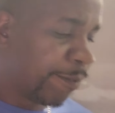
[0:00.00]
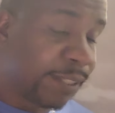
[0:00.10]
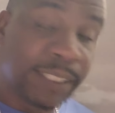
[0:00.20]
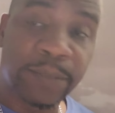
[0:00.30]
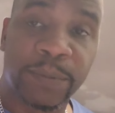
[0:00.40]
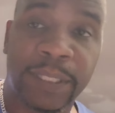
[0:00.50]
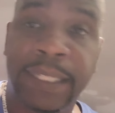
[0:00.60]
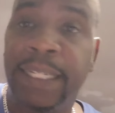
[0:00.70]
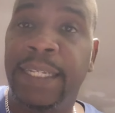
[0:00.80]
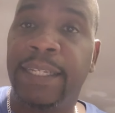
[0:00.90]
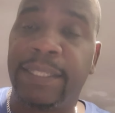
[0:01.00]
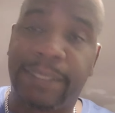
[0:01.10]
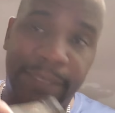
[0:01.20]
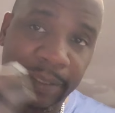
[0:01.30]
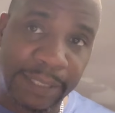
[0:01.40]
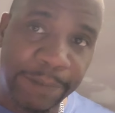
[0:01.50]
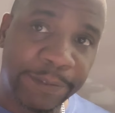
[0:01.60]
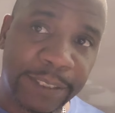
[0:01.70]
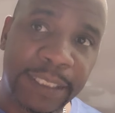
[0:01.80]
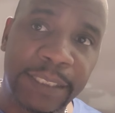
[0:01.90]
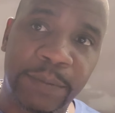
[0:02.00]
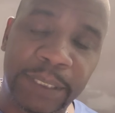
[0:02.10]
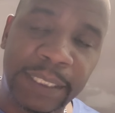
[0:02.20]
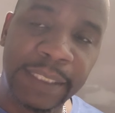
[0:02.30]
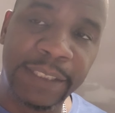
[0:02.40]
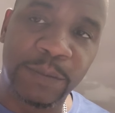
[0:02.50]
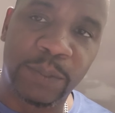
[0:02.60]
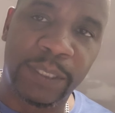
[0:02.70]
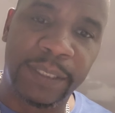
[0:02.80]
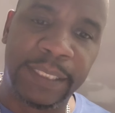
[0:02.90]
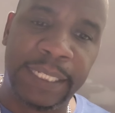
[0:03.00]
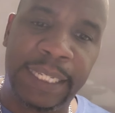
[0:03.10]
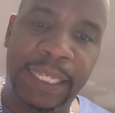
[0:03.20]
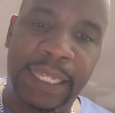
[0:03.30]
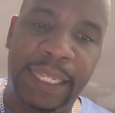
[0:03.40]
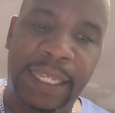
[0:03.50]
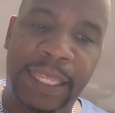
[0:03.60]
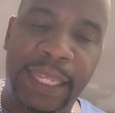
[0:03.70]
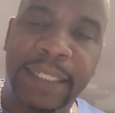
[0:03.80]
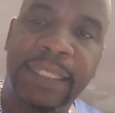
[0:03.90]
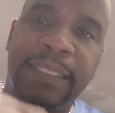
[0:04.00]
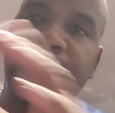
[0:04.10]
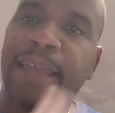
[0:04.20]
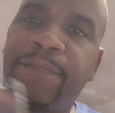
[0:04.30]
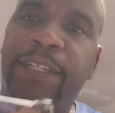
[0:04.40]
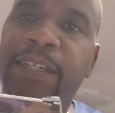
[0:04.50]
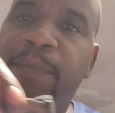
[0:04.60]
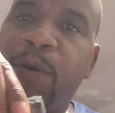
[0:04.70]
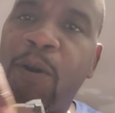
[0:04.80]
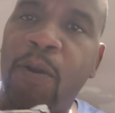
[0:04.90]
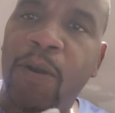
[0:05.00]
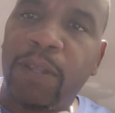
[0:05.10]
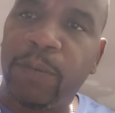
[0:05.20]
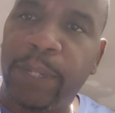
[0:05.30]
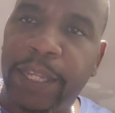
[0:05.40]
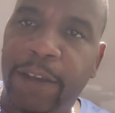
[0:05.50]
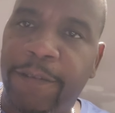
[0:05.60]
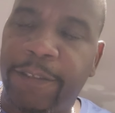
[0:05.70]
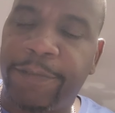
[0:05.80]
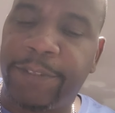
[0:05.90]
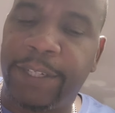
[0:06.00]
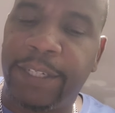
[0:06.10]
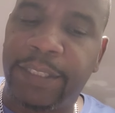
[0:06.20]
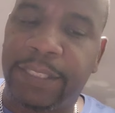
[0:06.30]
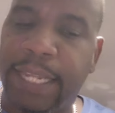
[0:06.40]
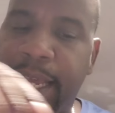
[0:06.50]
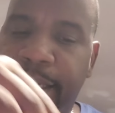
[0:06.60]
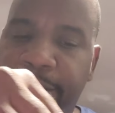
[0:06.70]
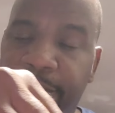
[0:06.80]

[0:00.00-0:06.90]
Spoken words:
This one, difference is with this one, it doesn't have to come all the way off the front of the slide.